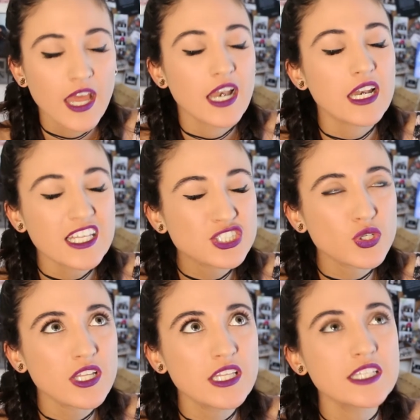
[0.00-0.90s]

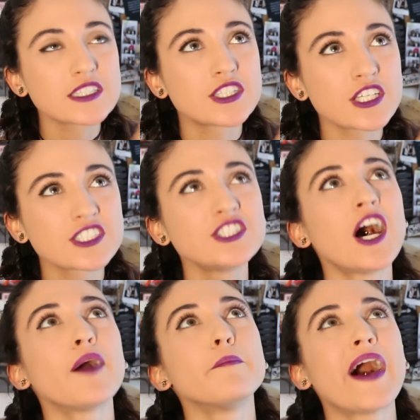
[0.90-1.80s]
Literally does
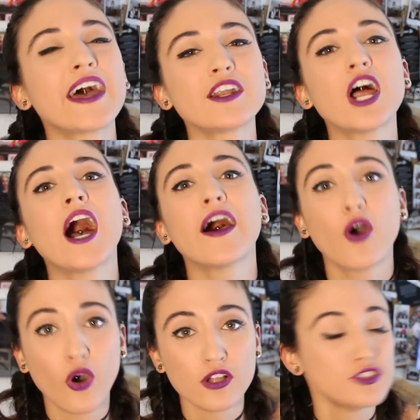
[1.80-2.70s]
not matter at
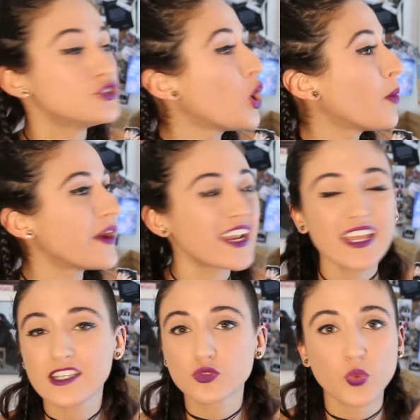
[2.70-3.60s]
all.
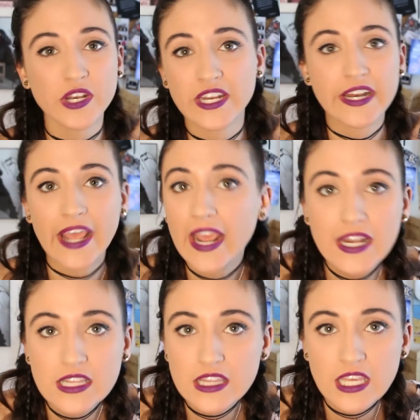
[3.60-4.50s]
Nobody is winning
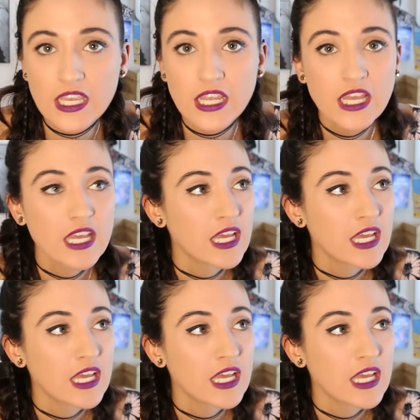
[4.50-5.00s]
anything.